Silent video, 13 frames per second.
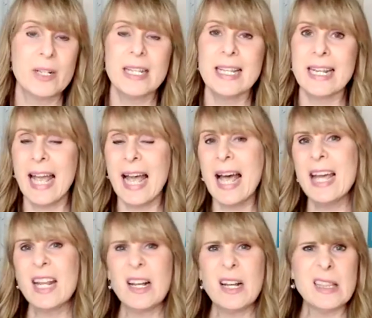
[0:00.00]
It
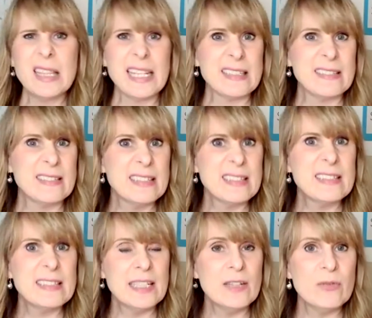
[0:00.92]
had like a
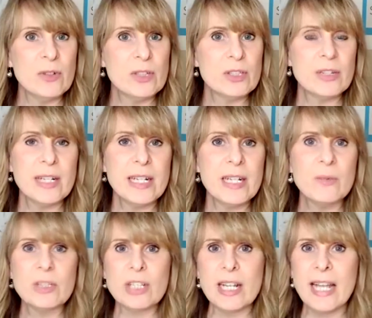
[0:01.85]
16-foot train,
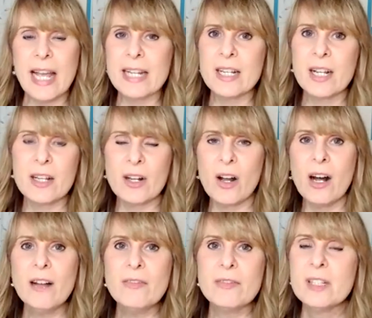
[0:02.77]
which I had cut
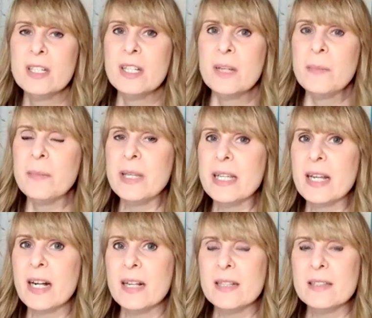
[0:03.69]
off
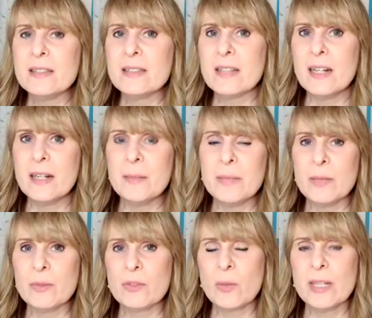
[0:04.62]
because it
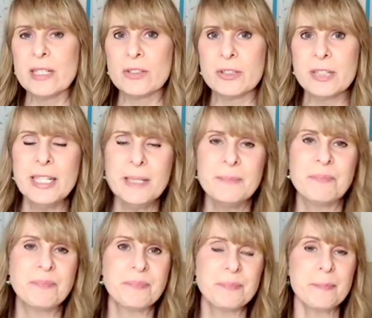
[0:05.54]
was quite dirty.
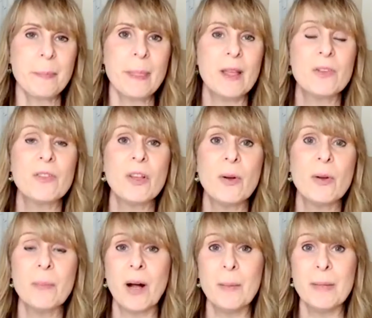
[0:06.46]
So I
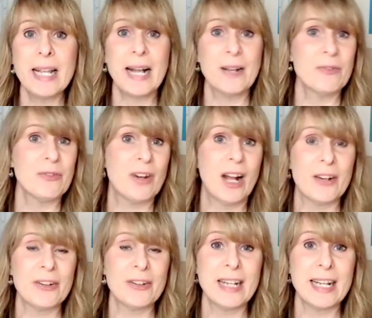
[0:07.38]
bought my gown for
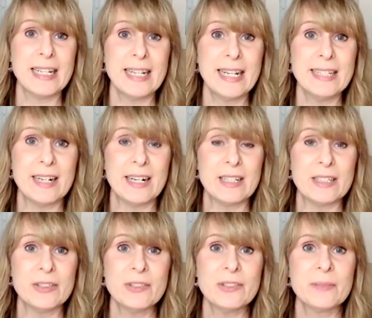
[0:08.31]

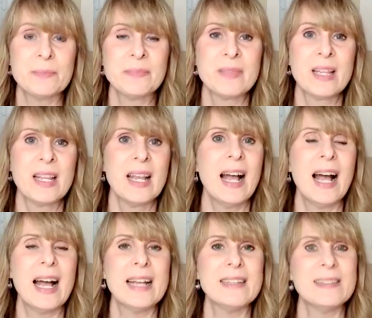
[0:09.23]
$199.
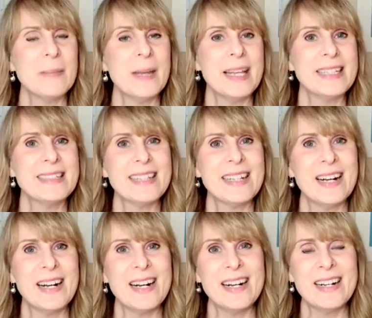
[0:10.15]
I spent
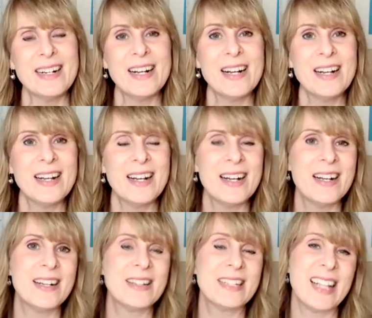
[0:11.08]
about
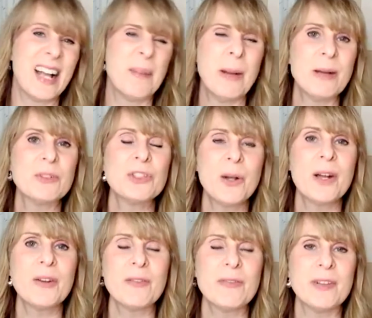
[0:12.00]

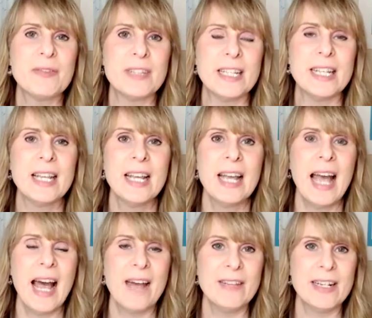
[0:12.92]
$250
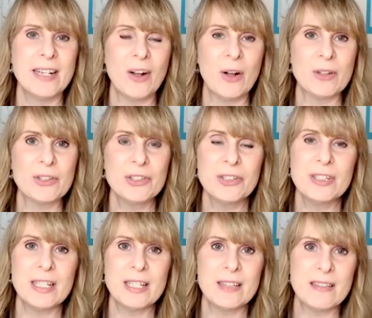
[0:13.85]
having it
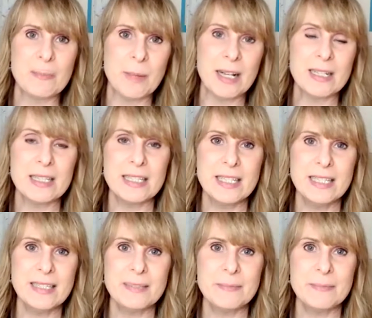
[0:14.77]
altered and spot cleaned.